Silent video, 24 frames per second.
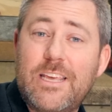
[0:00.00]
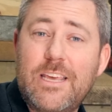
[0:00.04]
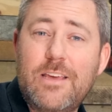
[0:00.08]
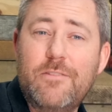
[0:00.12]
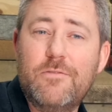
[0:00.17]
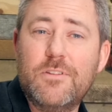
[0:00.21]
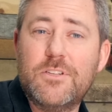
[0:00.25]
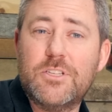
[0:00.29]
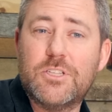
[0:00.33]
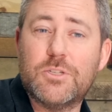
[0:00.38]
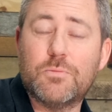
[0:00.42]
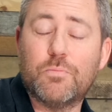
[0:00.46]

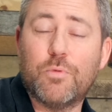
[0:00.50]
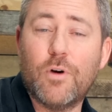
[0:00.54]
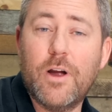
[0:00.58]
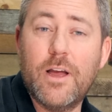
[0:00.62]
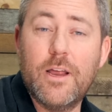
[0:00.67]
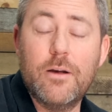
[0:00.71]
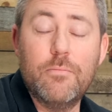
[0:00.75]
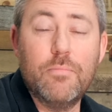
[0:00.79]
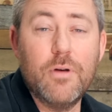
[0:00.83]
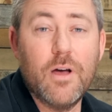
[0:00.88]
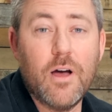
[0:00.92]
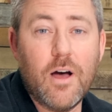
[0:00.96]
even
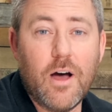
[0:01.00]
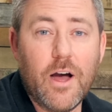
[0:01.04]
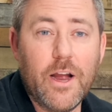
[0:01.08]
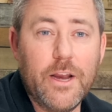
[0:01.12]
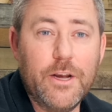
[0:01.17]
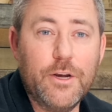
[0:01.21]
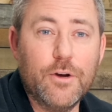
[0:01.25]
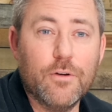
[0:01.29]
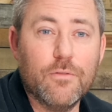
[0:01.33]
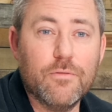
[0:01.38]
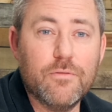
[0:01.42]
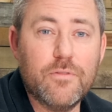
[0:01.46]
spread
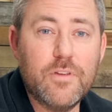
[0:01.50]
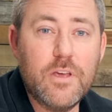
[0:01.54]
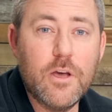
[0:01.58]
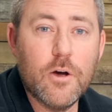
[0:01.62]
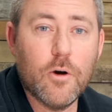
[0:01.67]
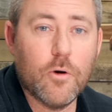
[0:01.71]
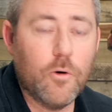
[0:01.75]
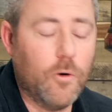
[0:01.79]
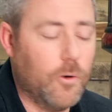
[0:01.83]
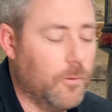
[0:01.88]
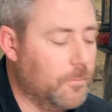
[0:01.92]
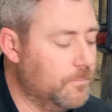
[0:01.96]
behind your
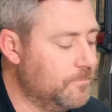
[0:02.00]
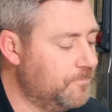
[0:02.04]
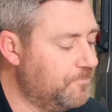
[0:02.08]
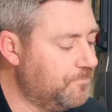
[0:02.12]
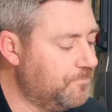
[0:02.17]
vehicle.